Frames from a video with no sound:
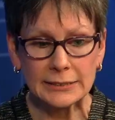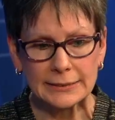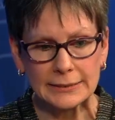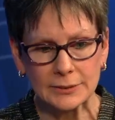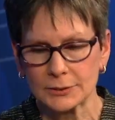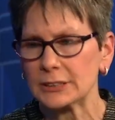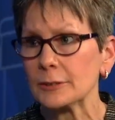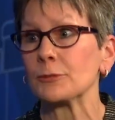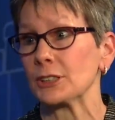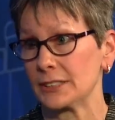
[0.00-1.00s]
these
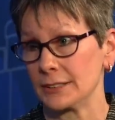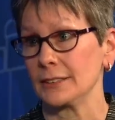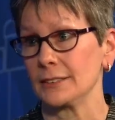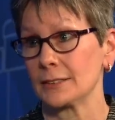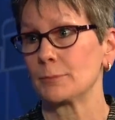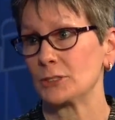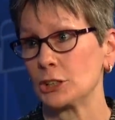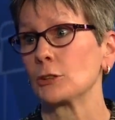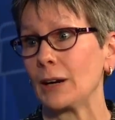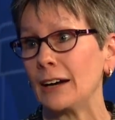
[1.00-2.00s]
differences
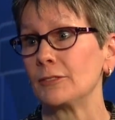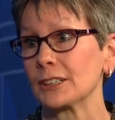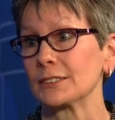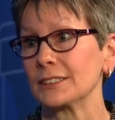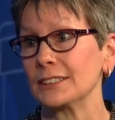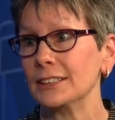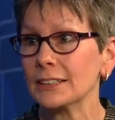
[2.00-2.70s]
geographically.